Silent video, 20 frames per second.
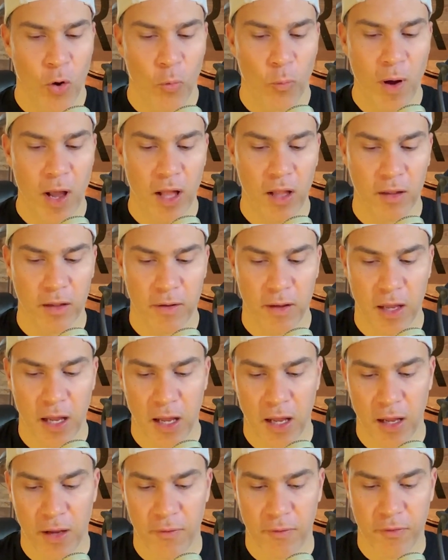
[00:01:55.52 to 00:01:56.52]
Well,
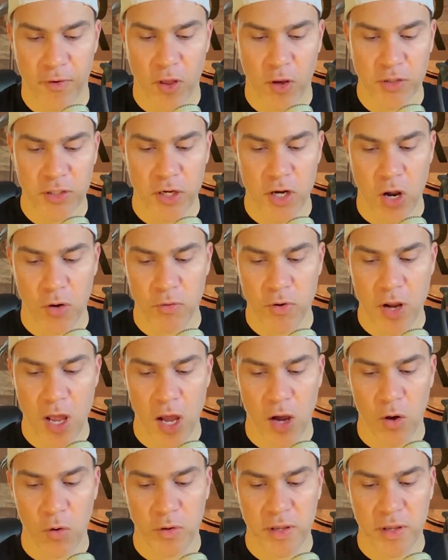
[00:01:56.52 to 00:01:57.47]
for those that don't know,